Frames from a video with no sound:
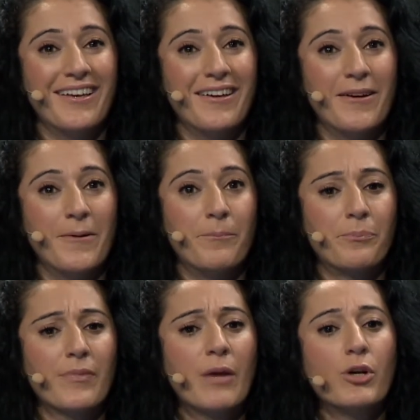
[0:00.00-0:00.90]

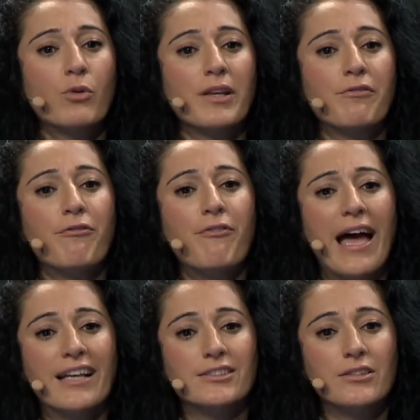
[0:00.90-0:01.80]
And we're quite
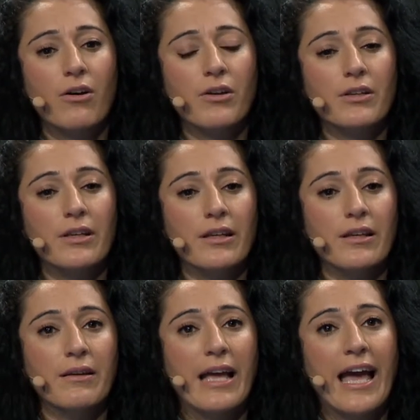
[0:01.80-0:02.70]
fast on
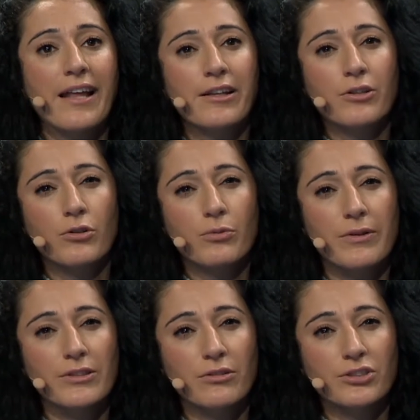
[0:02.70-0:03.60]
handling your
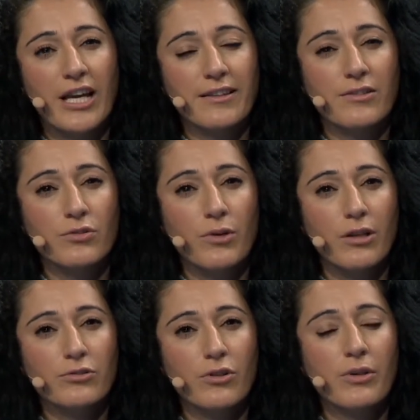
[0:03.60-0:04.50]
queries on chat as
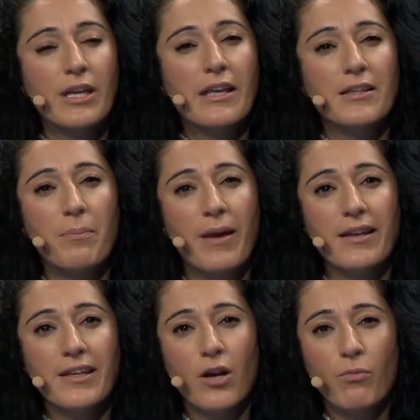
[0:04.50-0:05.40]
well. So
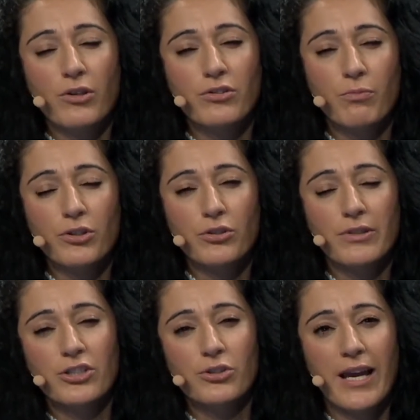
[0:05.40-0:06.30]
depending on what your
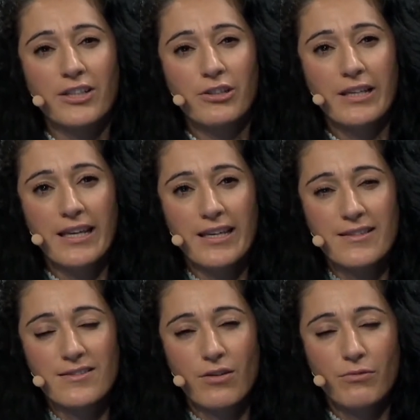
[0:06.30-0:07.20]
issue actually
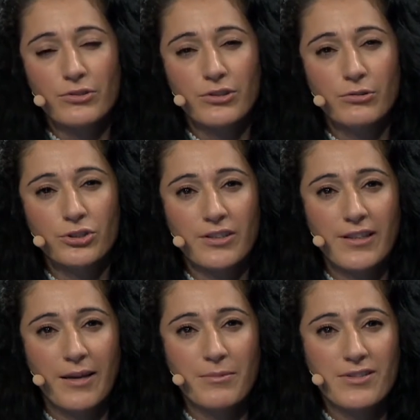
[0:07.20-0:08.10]
is, our resolution
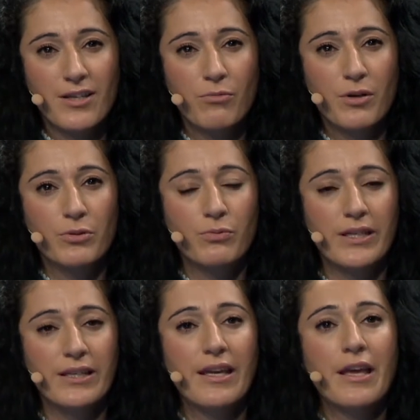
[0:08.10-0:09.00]
time is somewhere
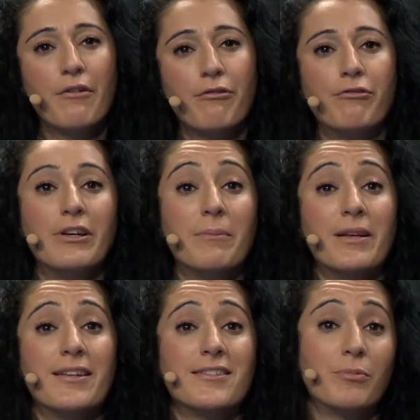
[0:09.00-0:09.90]
between 3
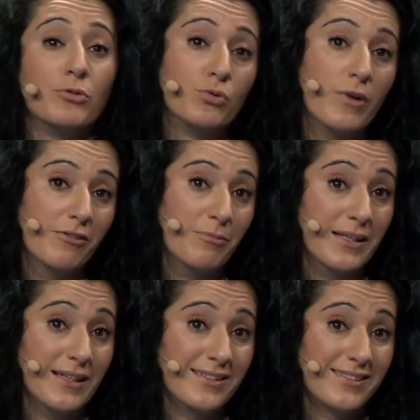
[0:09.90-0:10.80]
minutes up to 12
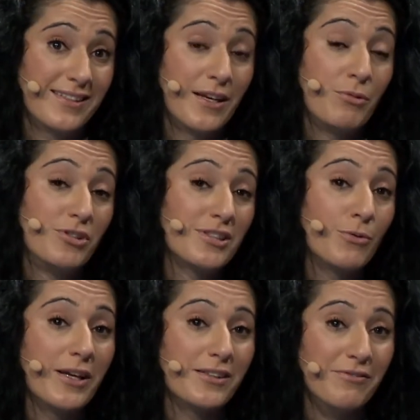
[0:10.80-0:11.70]
minutes, which is
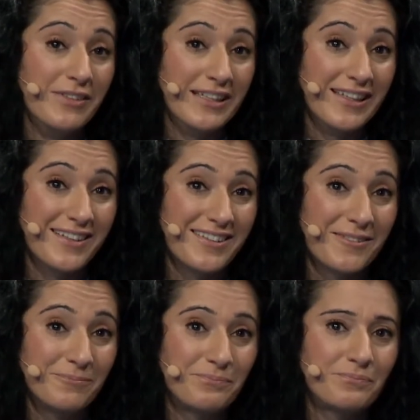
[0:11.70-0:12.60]
quite convenient.